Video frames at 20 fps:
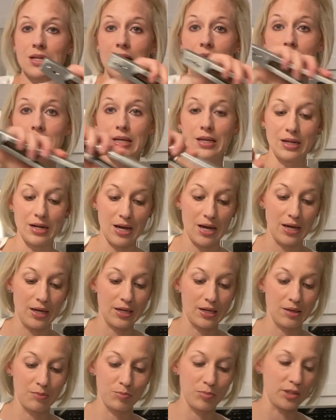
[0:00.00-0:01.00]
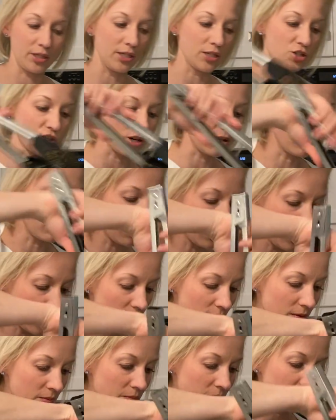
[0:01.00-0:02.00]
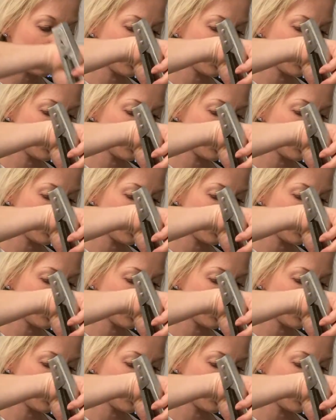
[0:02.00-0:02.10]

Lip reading: on it, I can bleach it, right?